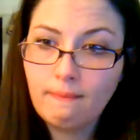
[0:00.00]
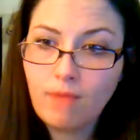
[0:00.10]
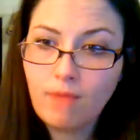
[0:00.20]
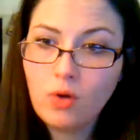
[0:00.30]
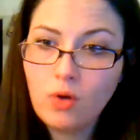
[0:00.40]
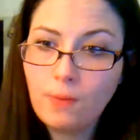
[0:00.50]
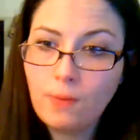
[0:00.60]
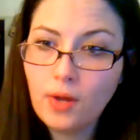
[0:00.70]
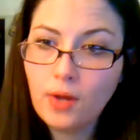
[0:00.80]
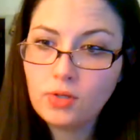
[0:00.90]
Oh, your
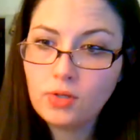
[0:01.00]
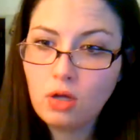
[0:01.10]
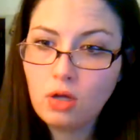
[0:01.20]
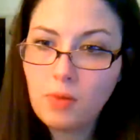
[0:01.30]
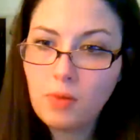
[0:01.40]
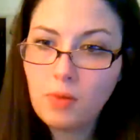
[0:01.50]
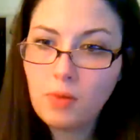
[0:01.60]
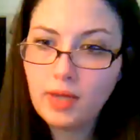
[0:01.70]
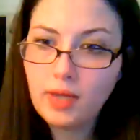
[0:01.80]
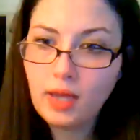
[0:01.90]
brother's a coal miner
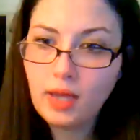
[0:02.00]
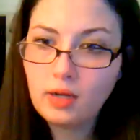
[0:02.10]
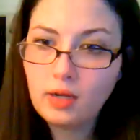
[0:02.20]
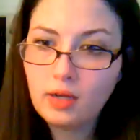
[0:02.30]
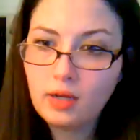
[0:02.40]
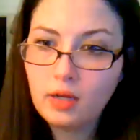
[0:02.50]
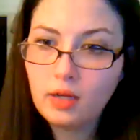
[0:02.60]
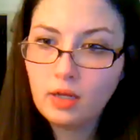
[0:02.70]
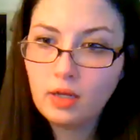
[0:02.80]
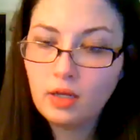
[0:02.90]
in Canada.
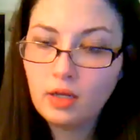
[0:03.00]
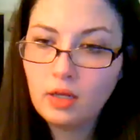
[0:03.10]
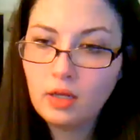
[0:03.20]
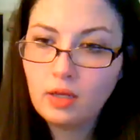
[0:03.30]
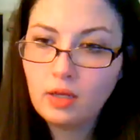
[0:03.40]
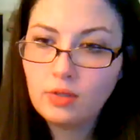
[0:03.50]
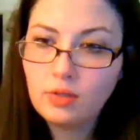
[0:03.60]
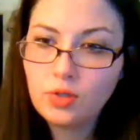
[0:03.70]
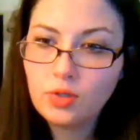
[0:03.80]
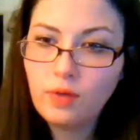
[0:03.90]

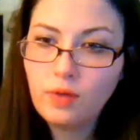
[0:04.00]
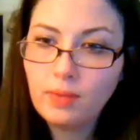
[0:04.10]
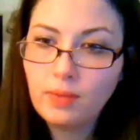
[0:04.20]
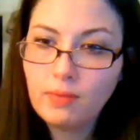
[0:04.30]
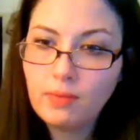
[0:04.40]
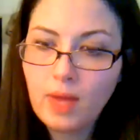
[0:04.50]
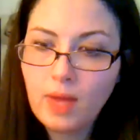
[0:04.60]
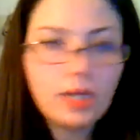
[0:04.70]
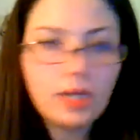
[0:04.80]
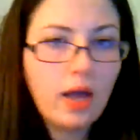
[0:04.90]
Trudeau ramped up the
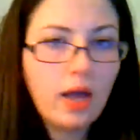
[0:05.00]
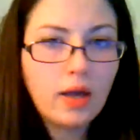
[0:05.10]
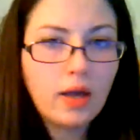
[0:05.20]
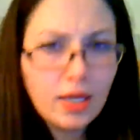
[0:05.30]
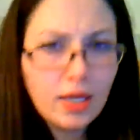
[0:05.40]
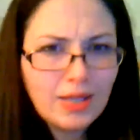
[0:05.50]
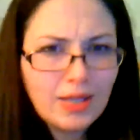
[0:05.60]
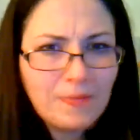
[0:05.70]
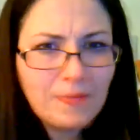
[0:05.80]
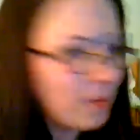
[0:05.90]
mining. Yeah. Same
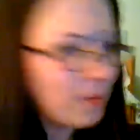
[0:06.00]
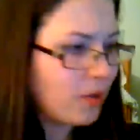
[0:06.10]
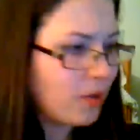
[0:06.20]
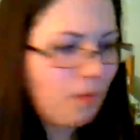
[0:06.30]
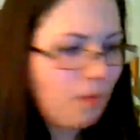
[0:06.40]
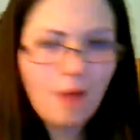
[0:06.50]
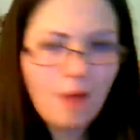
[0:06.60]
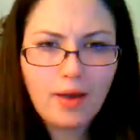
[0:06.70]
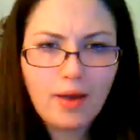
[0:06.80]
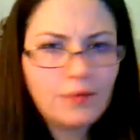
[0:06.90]
thing with
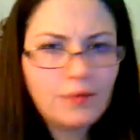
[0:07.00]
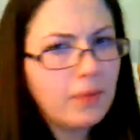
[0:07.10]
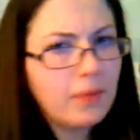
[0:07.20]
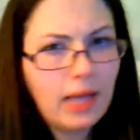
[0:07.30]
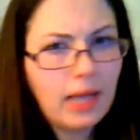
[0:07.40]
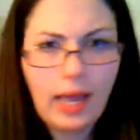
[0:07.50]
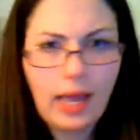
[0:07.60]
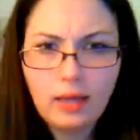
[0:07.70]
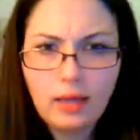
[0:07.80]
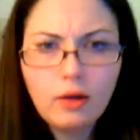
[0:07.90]
Obama. Everybody
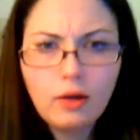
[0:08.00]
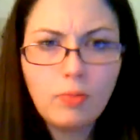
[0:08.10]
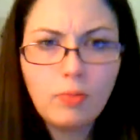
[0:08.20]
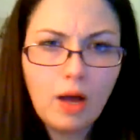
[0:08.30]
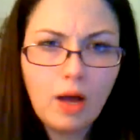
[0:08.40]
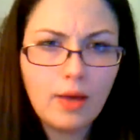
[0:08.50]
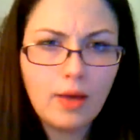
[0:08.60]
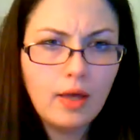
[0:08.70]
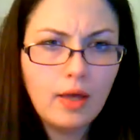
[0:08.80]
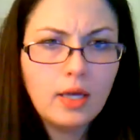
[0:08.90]
hated Obama.
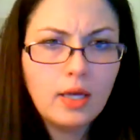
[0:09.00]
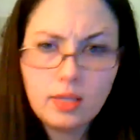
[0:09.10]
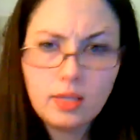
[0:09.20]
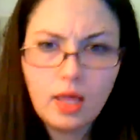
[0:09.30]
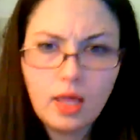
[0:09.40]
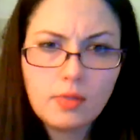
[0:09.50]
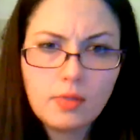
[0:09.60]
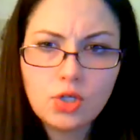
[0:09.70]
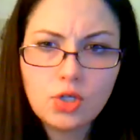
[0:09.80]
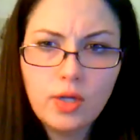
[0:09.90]
Said that he was a
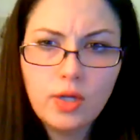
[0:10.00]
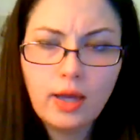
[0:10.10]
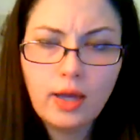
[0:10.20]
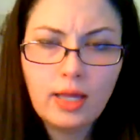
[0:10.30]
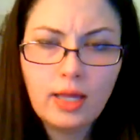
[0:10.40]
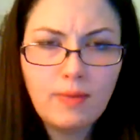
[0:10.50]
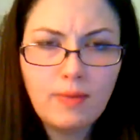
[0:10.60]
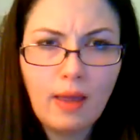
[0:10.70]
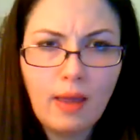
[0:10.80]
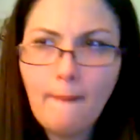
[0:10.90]
tree-hugging hippie.